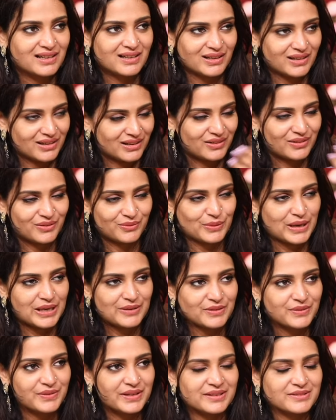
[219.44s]
while
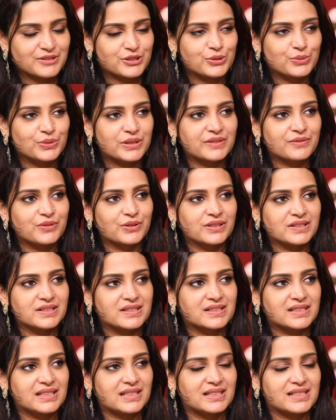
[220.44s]
we were shooting for this
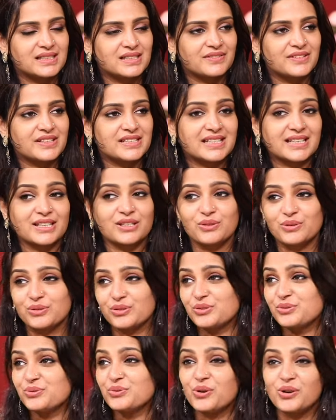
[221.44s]
scene itself, he's like,
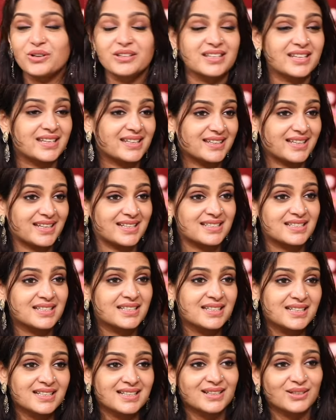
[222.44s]
you all think that,
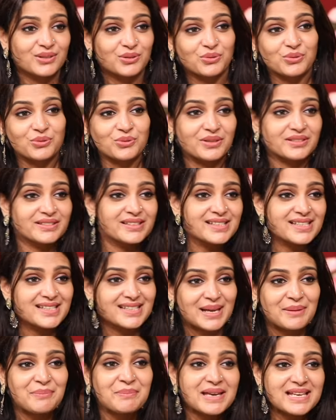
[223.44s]
oh, this is
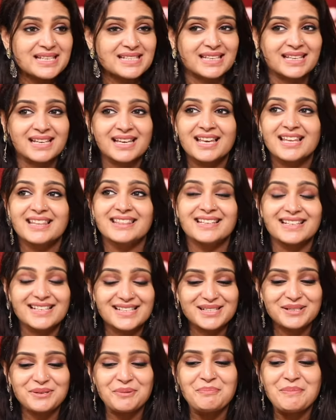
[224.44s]
amazing. There
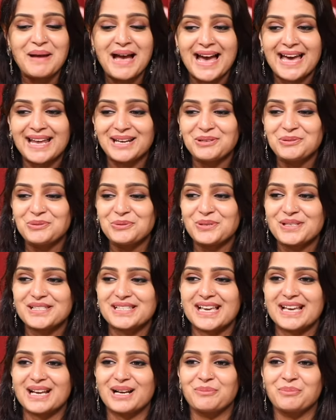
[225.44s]
is a man who is
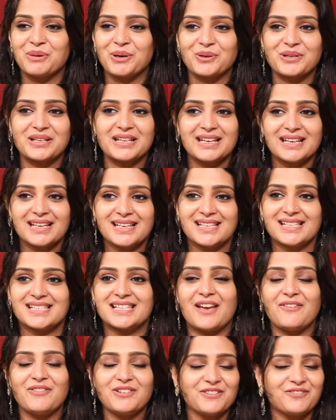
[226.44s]
like about
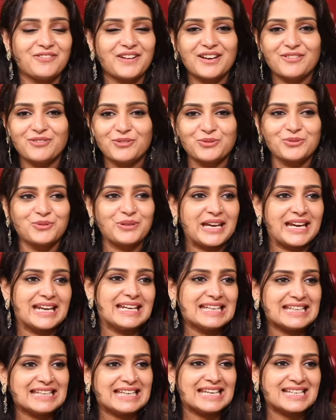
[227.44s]
75 to
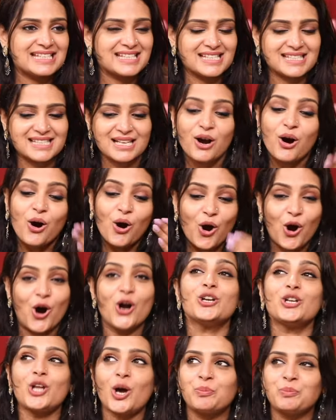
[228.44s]
80 kgs
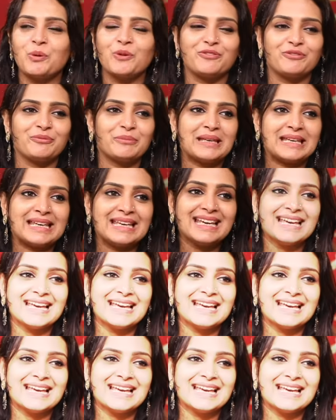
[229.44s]
on top of me